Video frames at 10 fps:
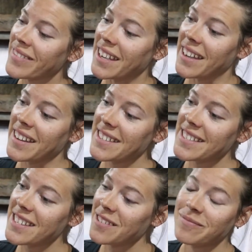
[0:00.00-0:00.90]

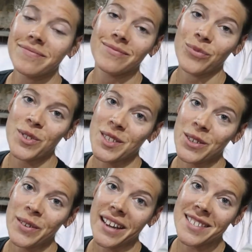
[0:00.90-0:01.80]
And we'll see
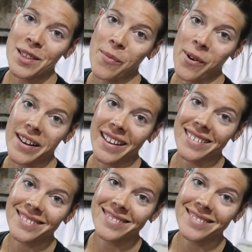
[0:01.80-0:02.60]
you guys in the morning.